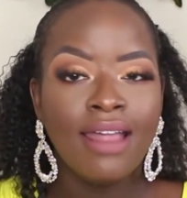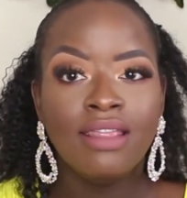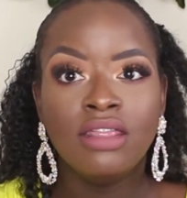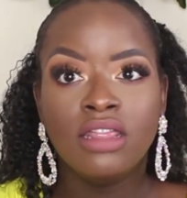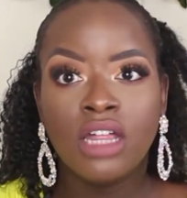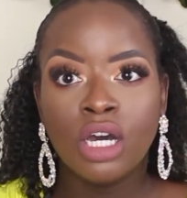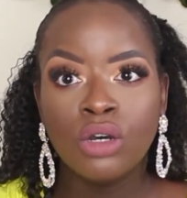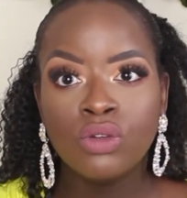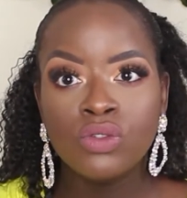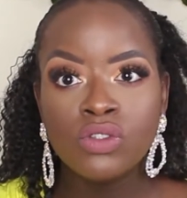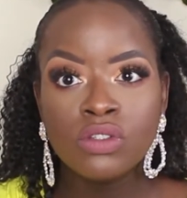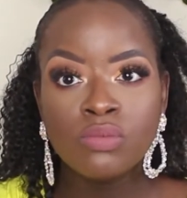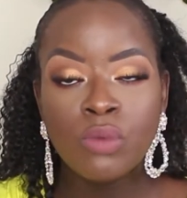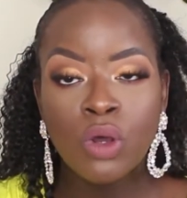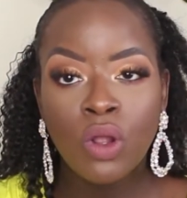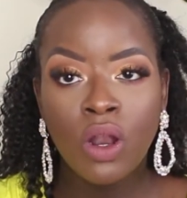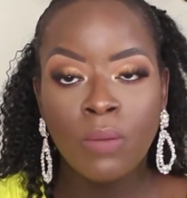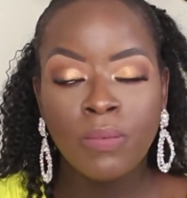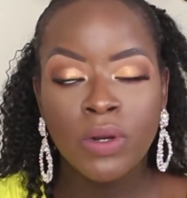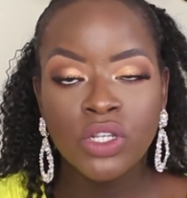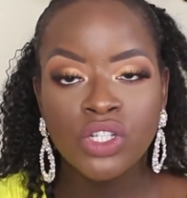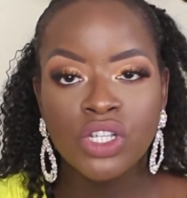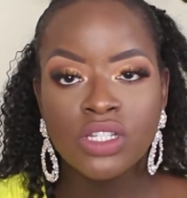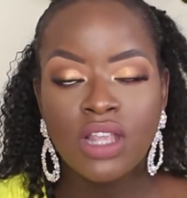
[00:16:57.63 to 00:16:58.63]
Those smaller
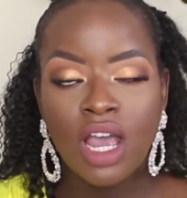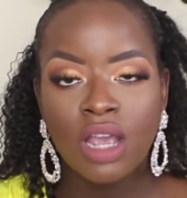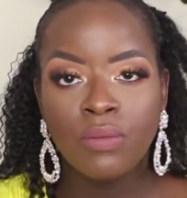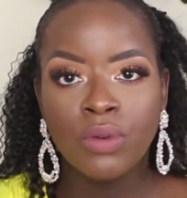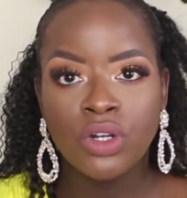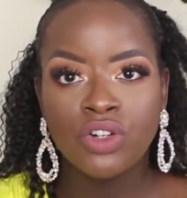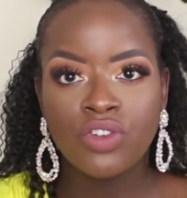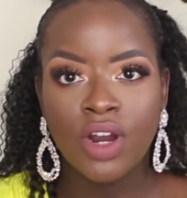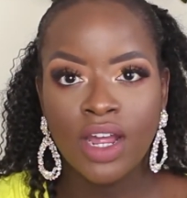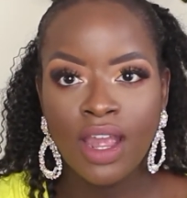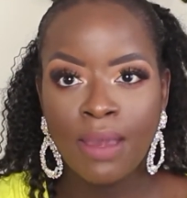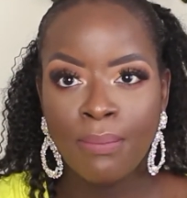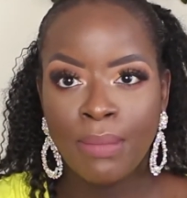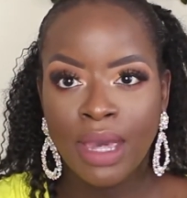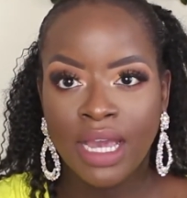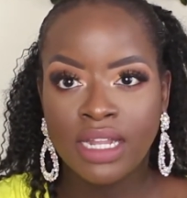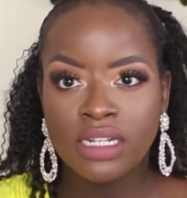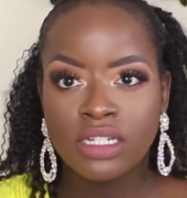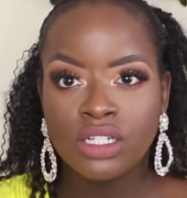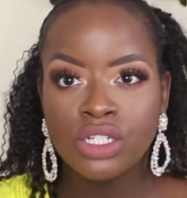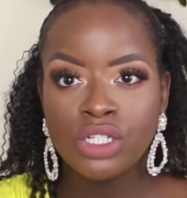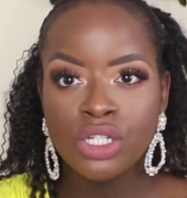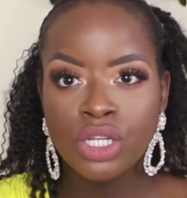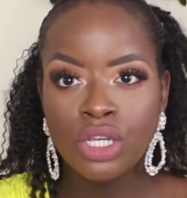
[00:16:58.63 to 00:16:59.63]
brushes I would
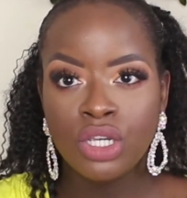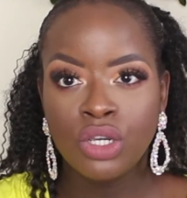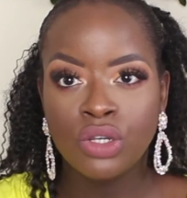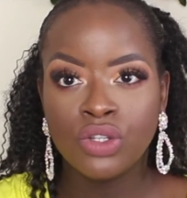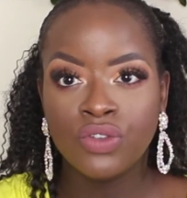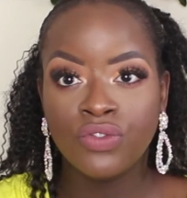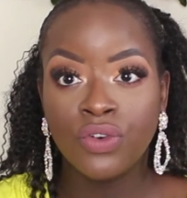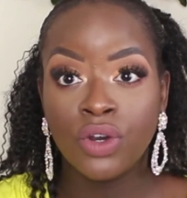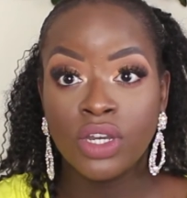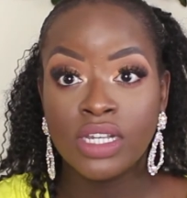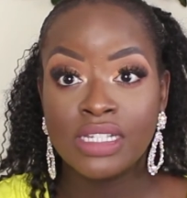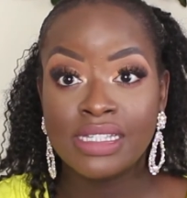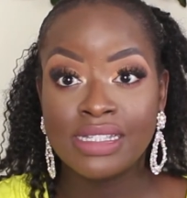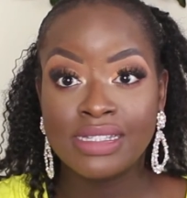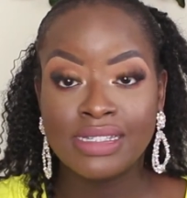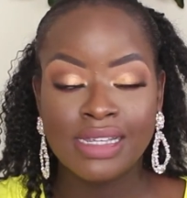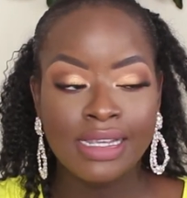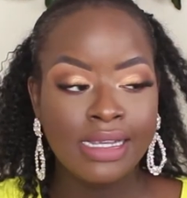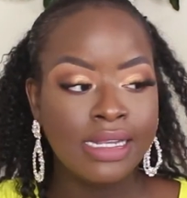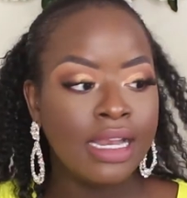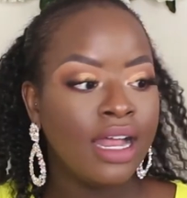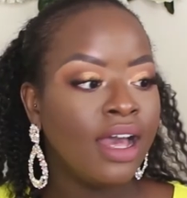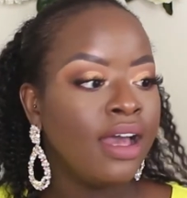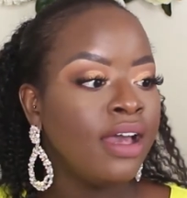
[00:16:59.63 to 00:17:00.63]
recommend to use for
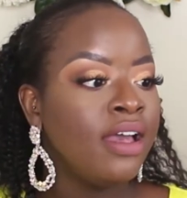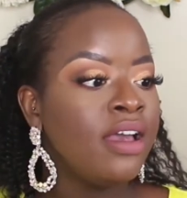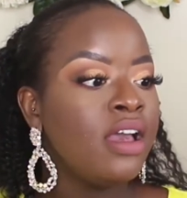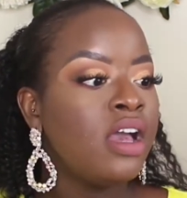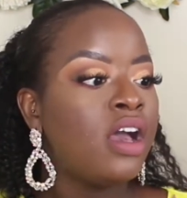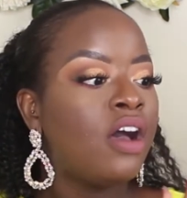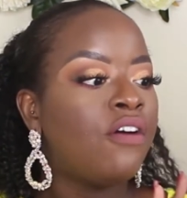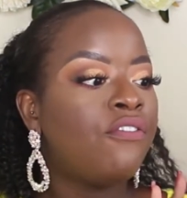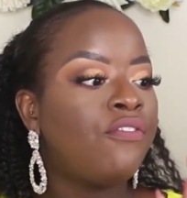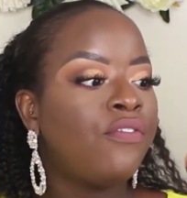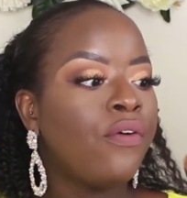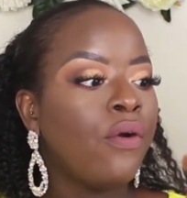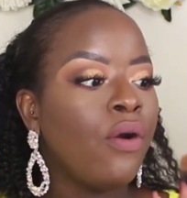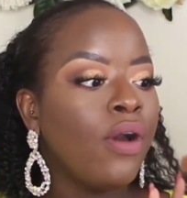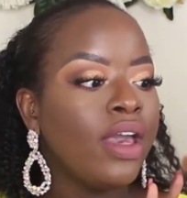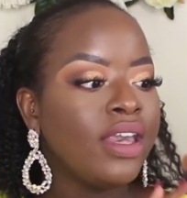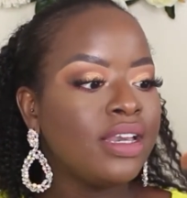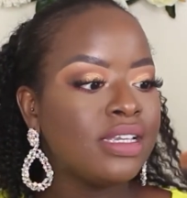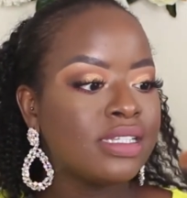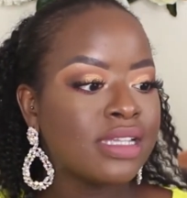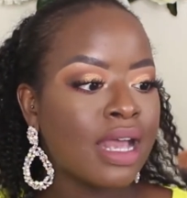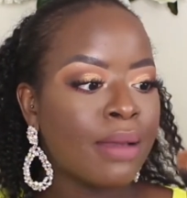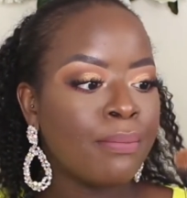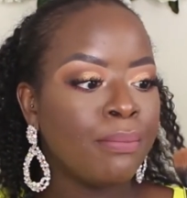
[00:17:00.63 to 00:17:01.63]
concealer. For
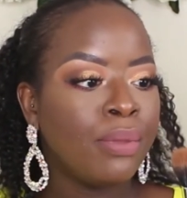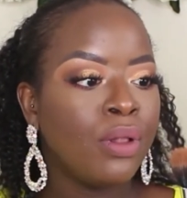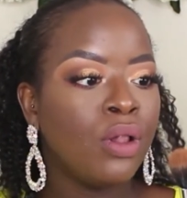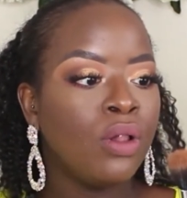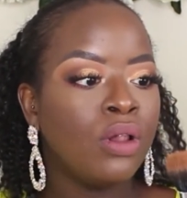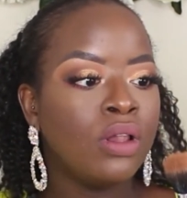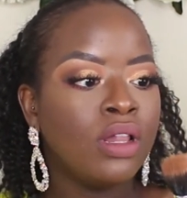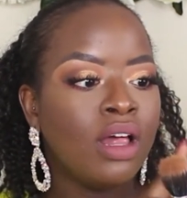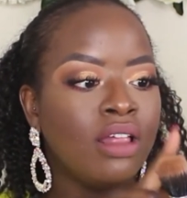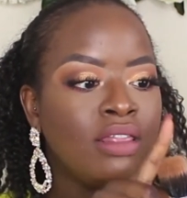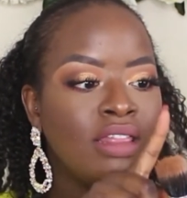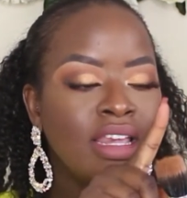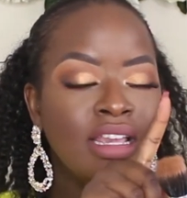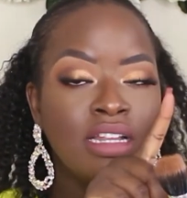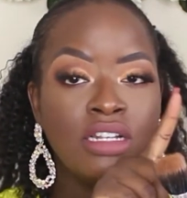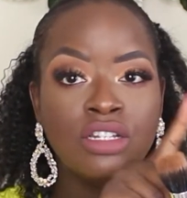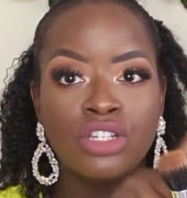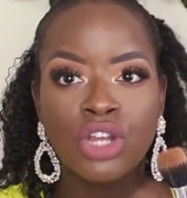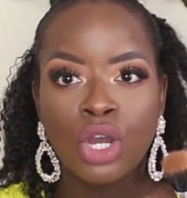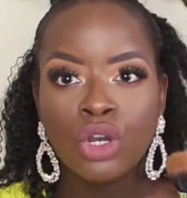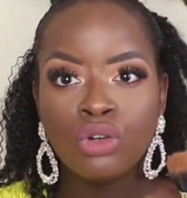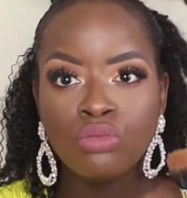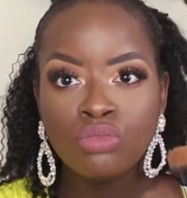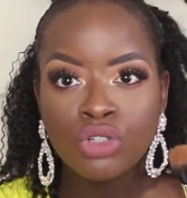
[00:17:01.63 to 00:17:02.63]
example, the
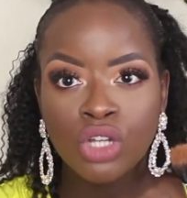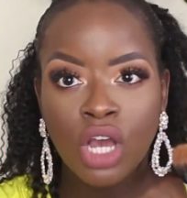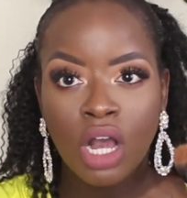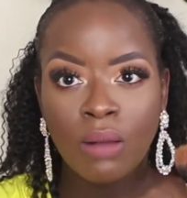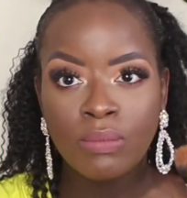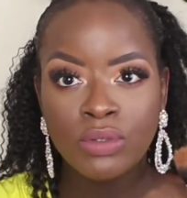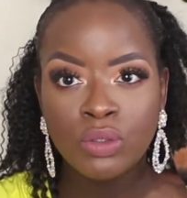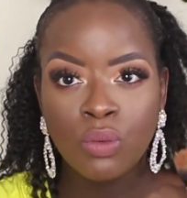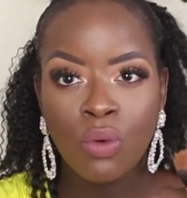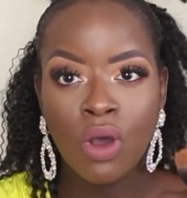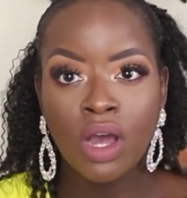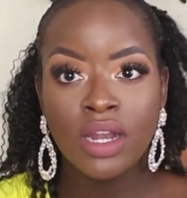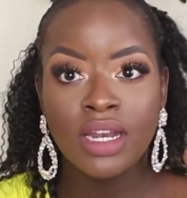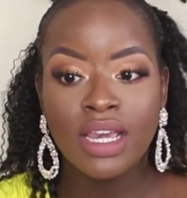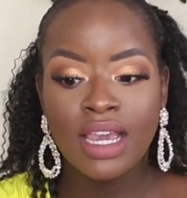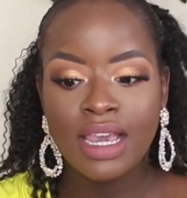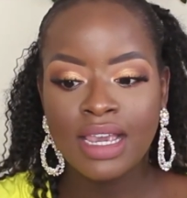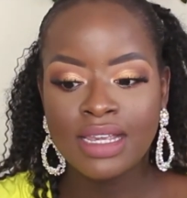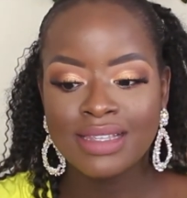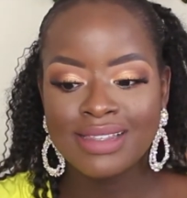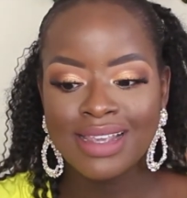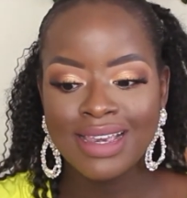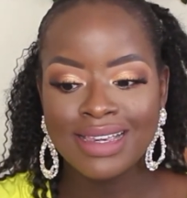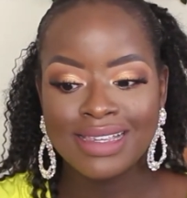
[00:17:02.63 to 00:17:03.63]
dome-topped one
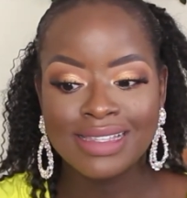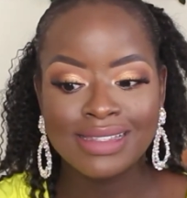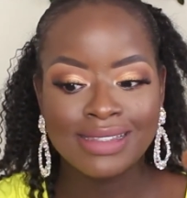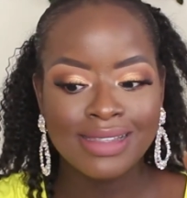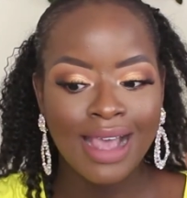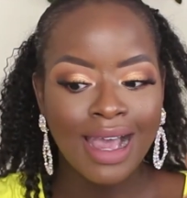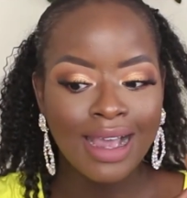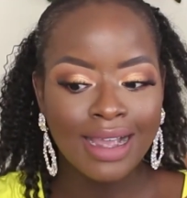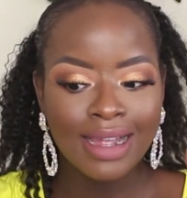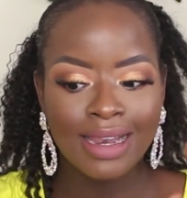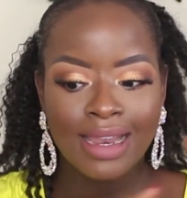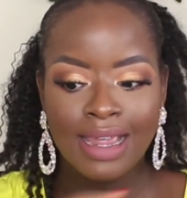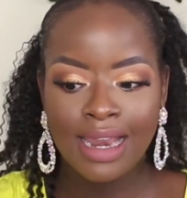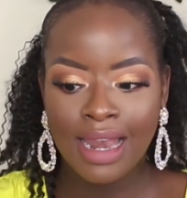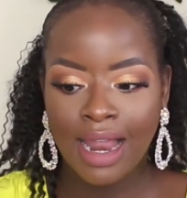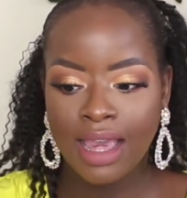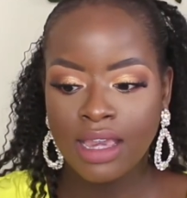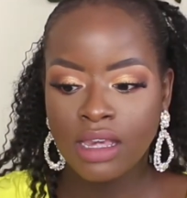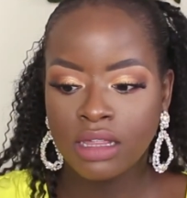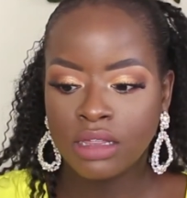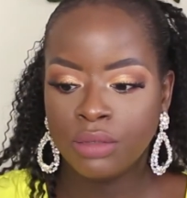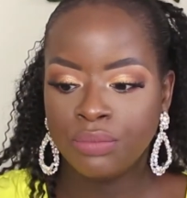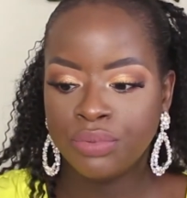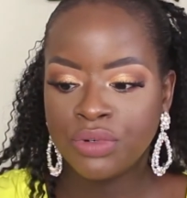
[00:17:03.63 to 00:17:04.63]
is exactly
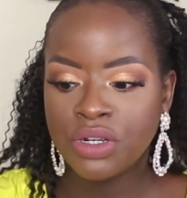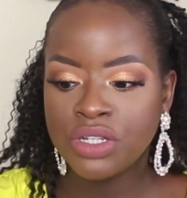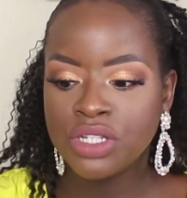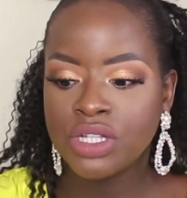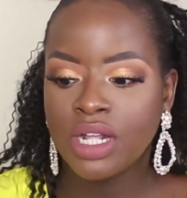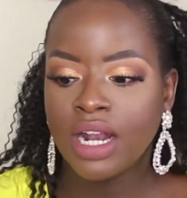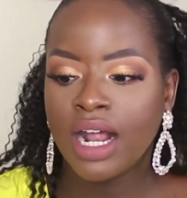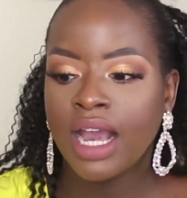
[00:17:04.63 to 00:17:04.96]
like the brush that